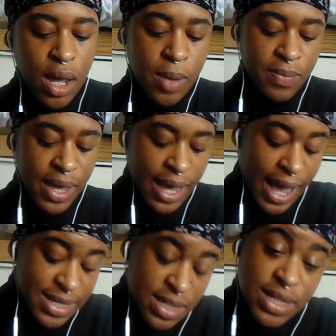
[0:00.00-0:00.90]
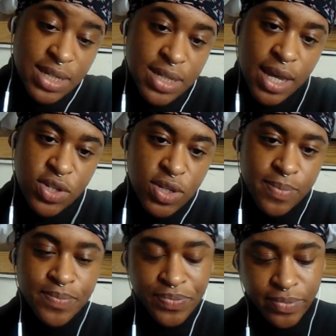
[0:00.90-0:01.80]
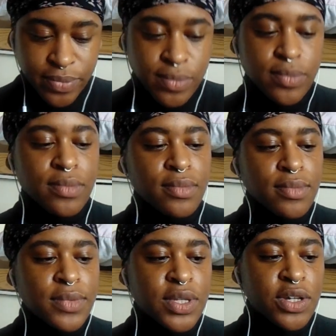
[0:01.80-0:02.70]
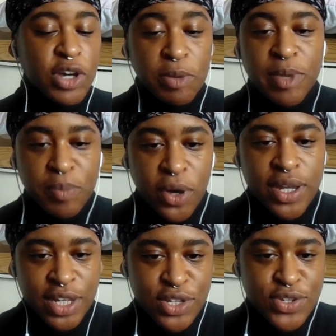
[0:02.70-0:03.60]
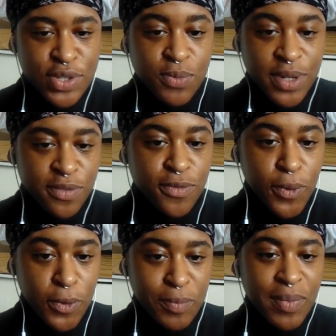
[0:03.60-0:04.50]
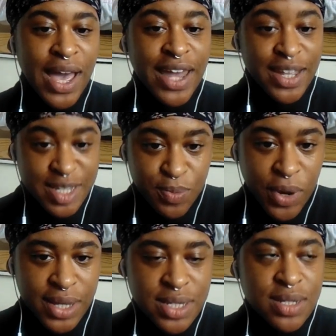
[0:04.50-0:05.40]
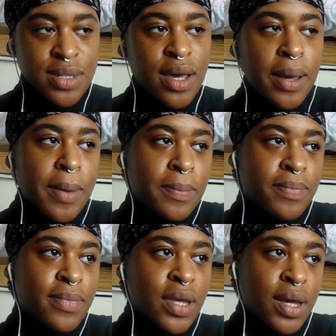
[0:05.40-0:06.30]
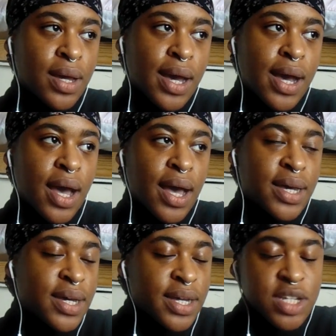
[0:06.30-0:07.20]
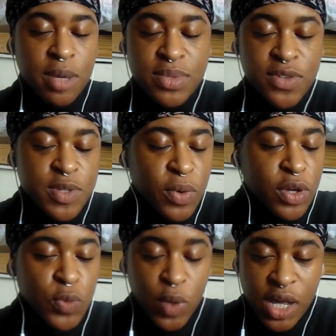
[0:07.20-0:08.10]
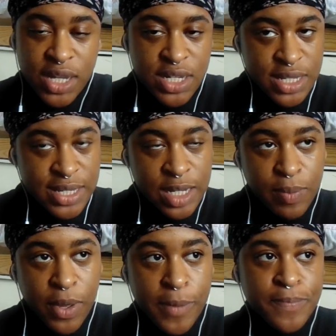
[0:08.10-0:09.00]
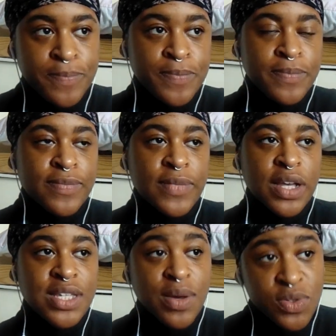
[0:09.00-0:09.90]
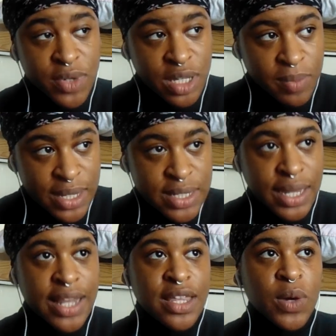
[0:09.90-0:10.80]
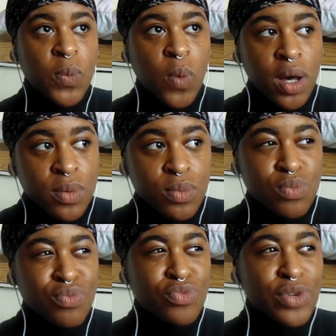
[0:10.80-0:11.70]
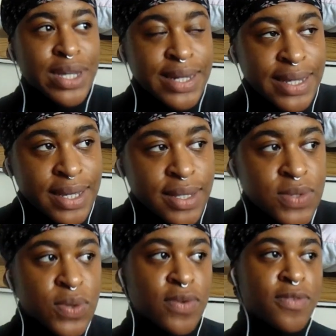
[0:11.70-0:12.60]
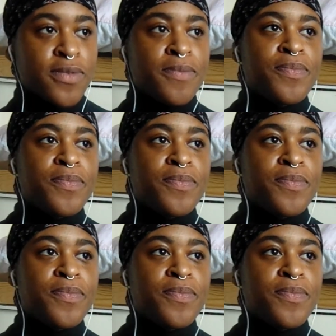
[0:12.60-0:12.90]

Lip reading: as an intersection could be put into the written form and expressed in terms of spoken word in cinema. So that was really a blessing. And I think what really sort of